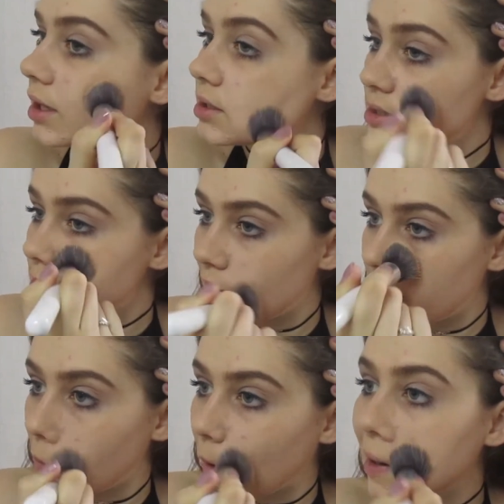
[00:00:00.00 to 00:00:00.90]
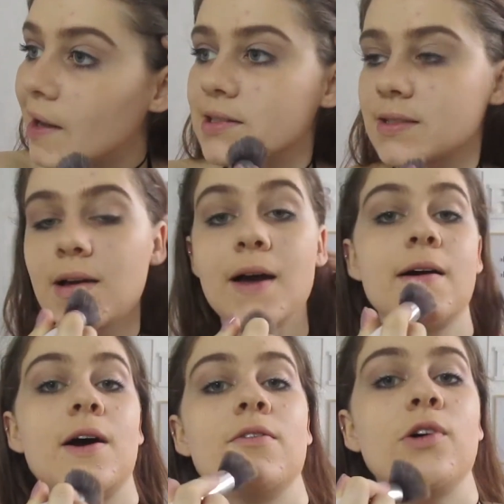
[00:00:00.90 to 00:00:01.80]
Discount or Clicks
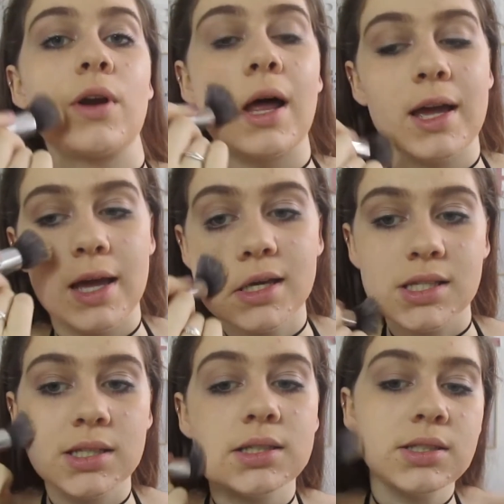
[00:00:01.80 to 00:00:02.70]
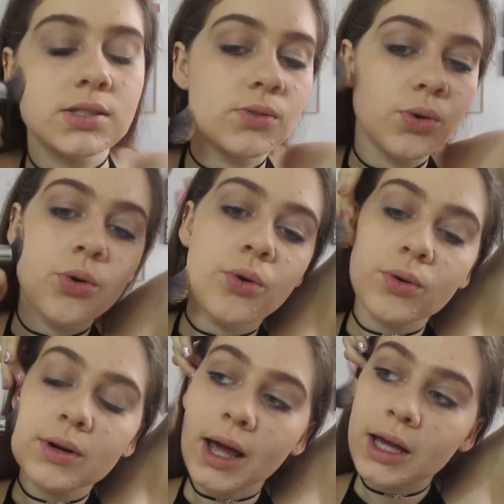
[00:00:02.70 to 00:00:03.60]
for like Essence, or
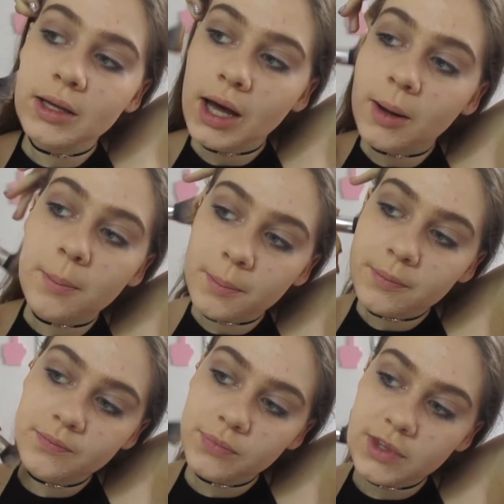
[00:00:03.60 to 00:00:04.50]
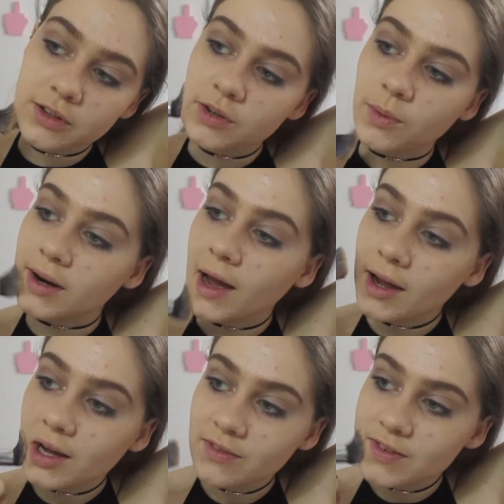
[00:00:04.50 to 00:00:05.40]
like if you want high
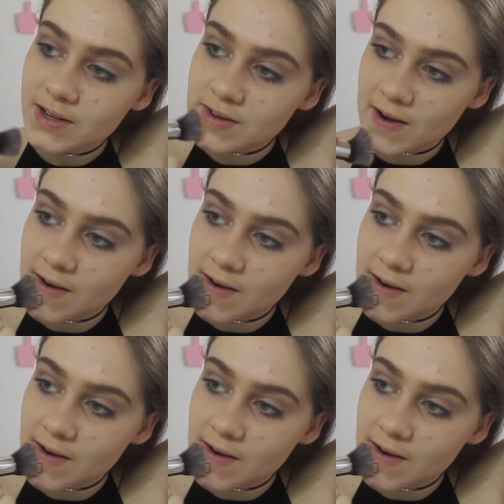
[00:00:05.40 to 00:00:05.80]
coverage,